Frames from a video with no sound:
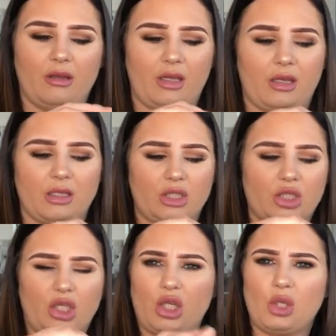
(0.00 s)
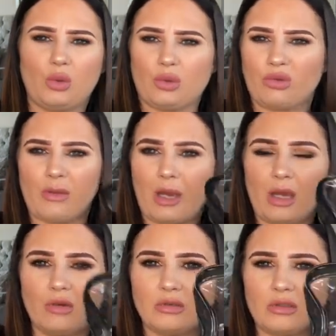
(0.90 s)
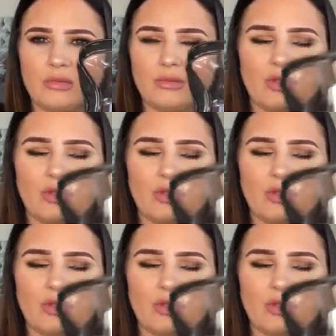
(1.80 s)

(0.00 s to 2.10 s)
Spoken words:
Like £2 or £3.